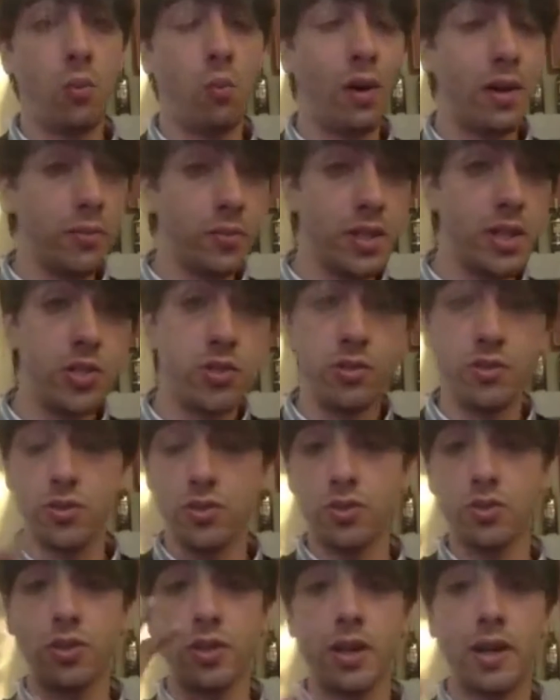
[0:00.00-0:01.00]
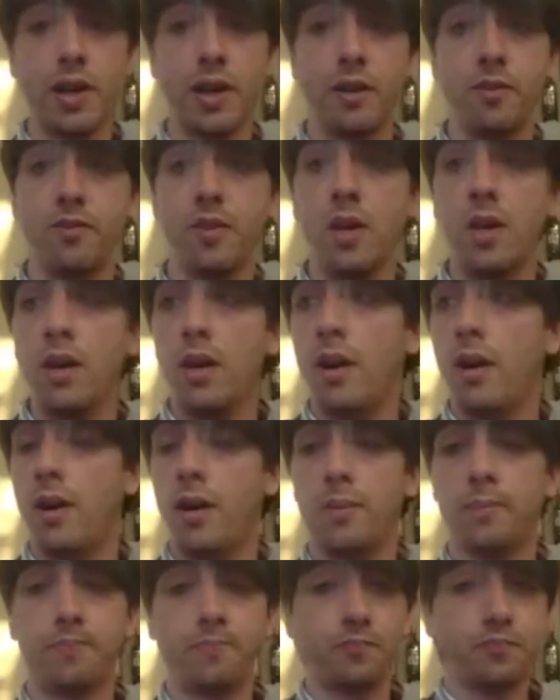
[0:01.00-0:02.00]
one region, certain kind of,
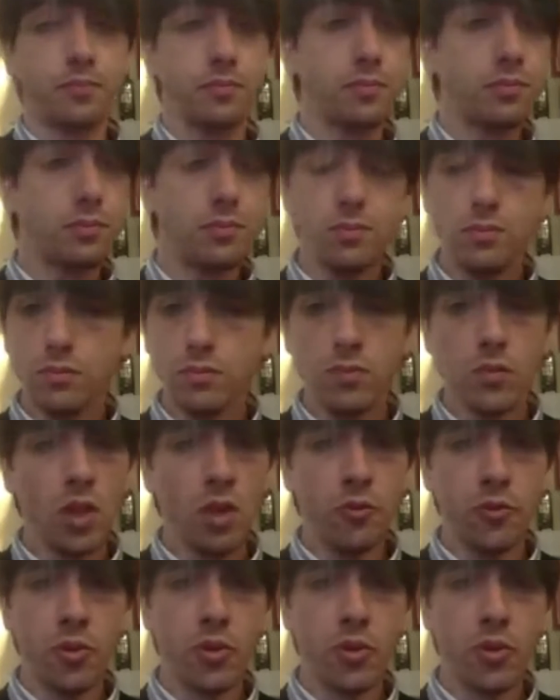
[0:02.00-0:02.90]
um, of